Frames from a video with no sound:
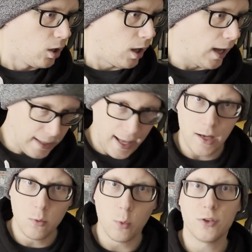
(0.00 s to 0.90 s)

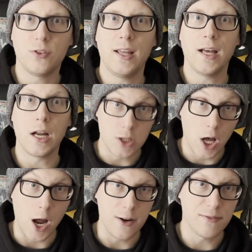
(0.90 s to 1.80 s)
Again, we're seeing a
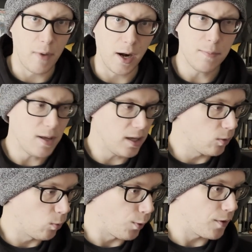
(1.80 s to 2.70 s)
ton of money
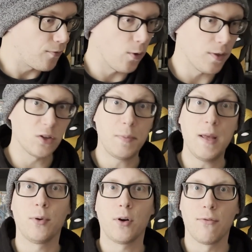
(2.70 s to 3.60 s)
being awarded for this.
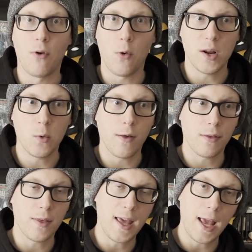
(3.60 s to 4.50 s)
People are voting
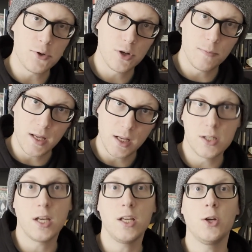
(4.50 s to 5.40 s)
whether the game should be
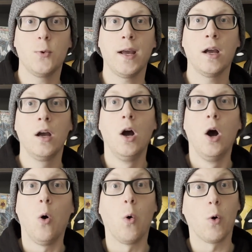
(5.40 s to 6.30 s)
continuing
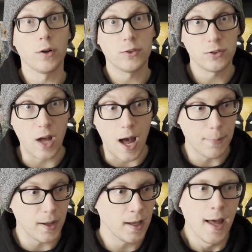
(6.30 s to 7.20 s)
or
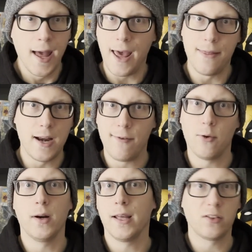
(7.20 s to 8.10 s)
stopping. And then
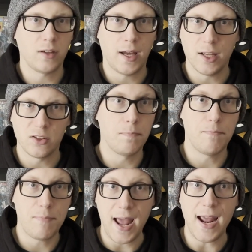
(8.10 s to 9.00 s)
everyone gets, I guess,
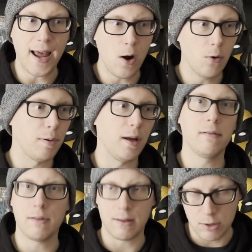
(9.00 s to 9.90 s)
paid out.
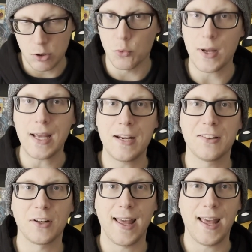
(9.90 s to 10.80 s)
But the greed
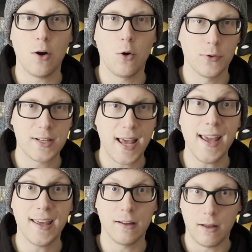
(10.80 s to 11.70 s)
is going to
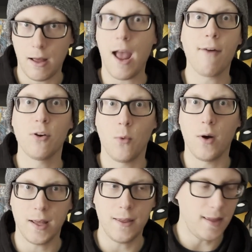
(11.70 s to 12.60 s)
overtake
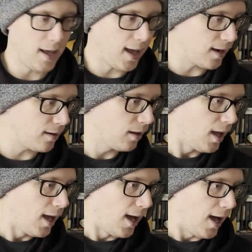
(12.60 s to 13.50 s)
everyone in the end.
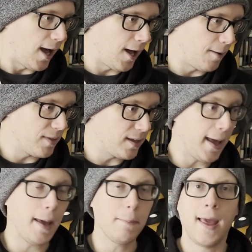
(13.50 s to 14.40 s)
The
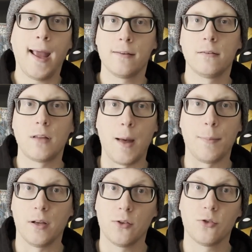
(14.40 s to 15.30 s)
game can't
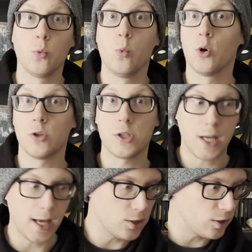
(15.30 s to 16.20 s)
stop unless the world
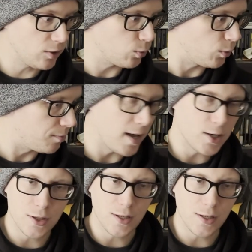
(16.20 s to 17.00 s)
changes, was mentioned